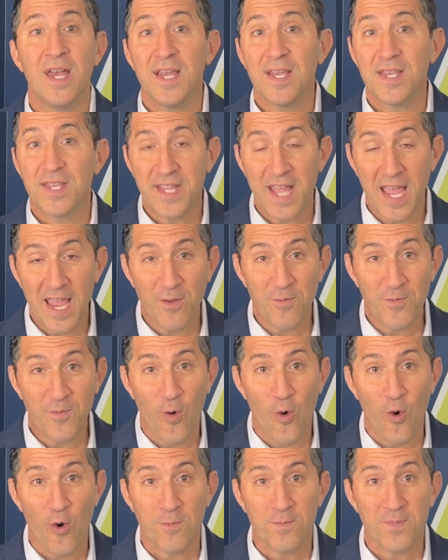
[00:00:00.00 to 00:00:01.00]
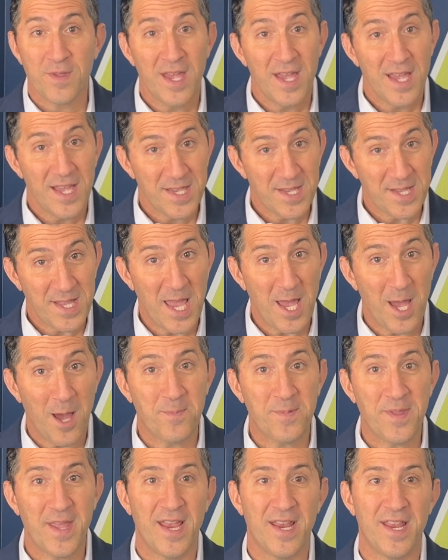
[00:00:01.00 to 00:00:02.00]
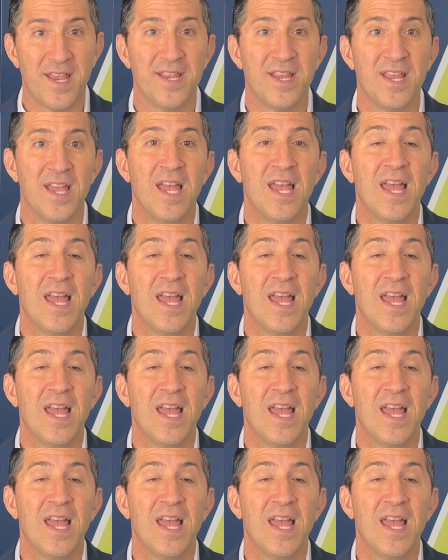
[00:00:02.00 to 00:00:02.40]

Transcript: Stay informed, stay updated,